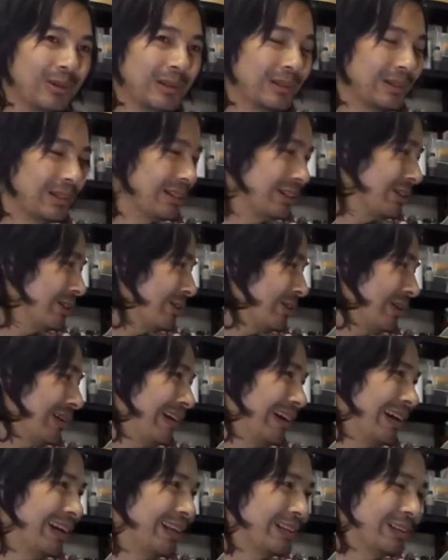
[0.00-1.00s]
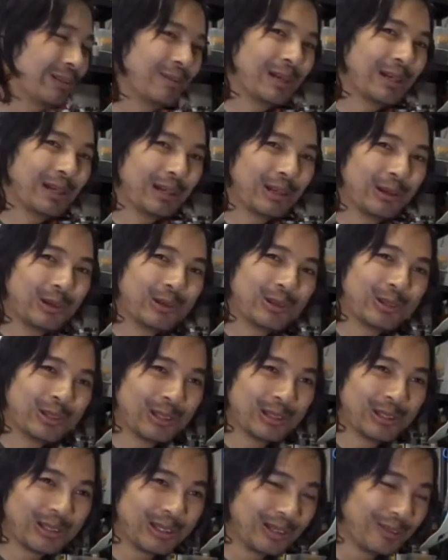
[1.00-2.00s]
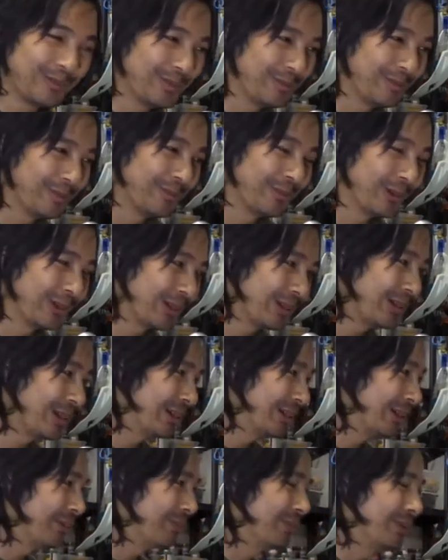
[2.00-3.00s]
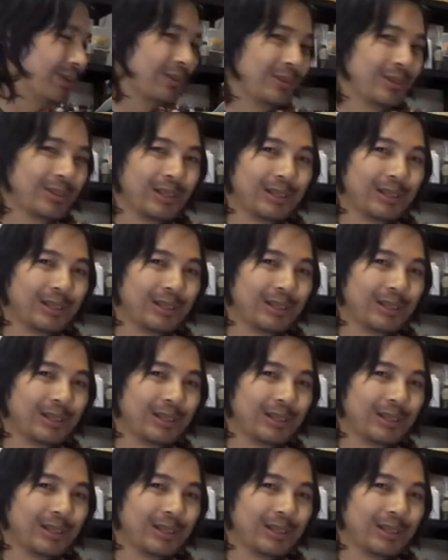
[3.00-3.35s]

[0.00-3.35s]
So this is what our Hades Omega knows this stuff from working on computers.